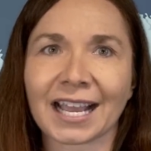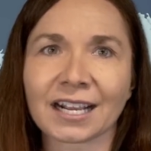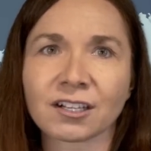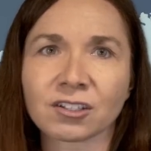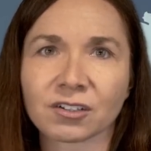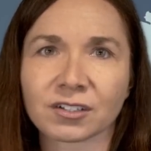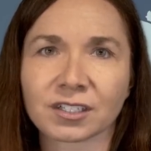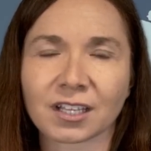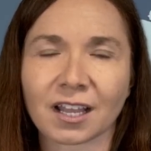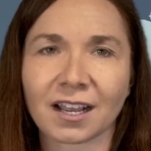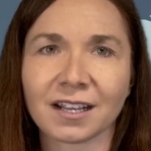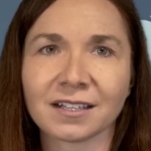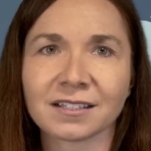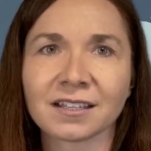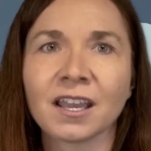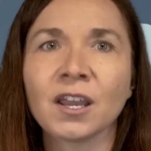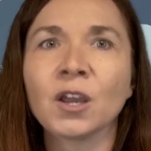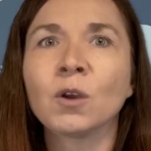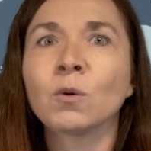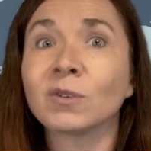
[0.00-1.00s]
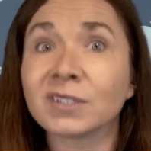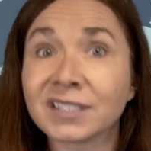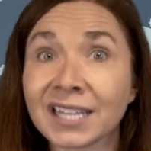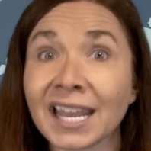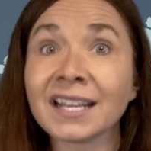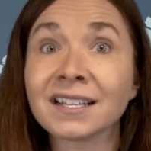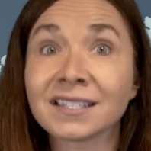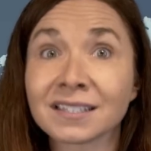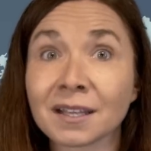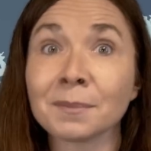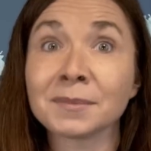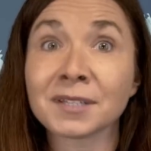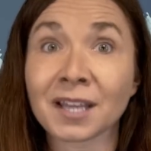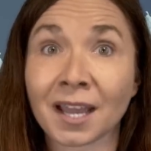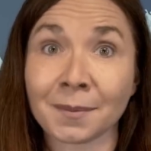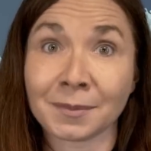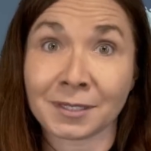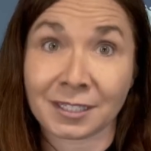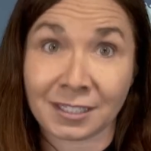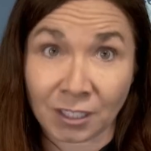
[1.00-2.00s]
exercise will take some
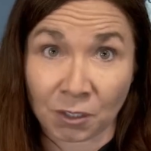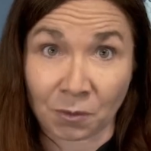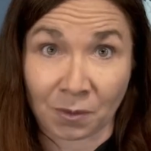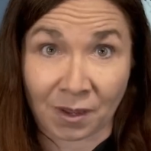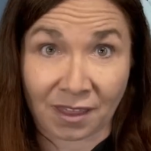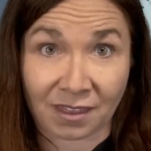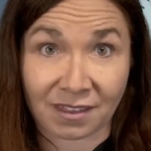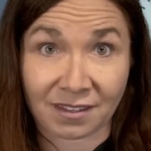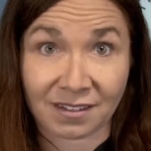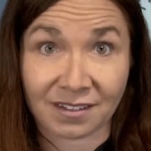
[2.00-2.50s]
time to deal with.